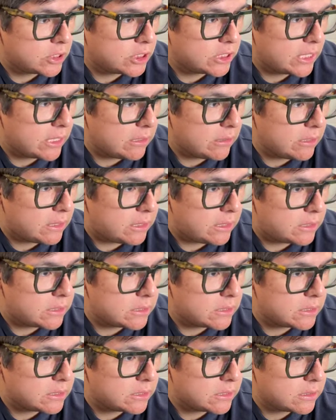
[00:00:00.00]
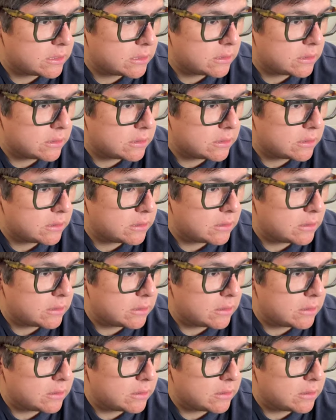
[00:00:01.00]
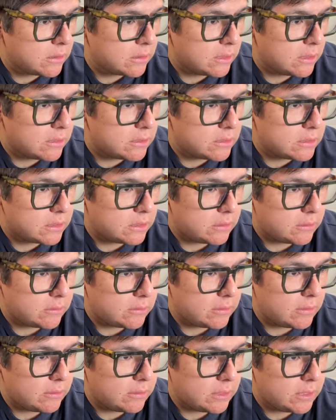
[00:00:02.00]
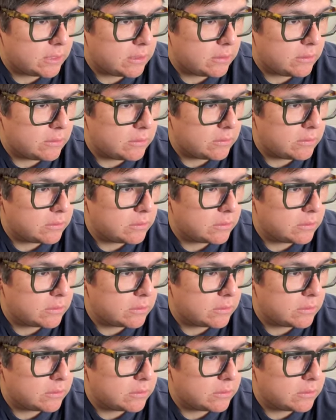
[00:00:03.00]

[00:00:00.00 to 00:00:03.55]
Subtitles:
share this. Here we go.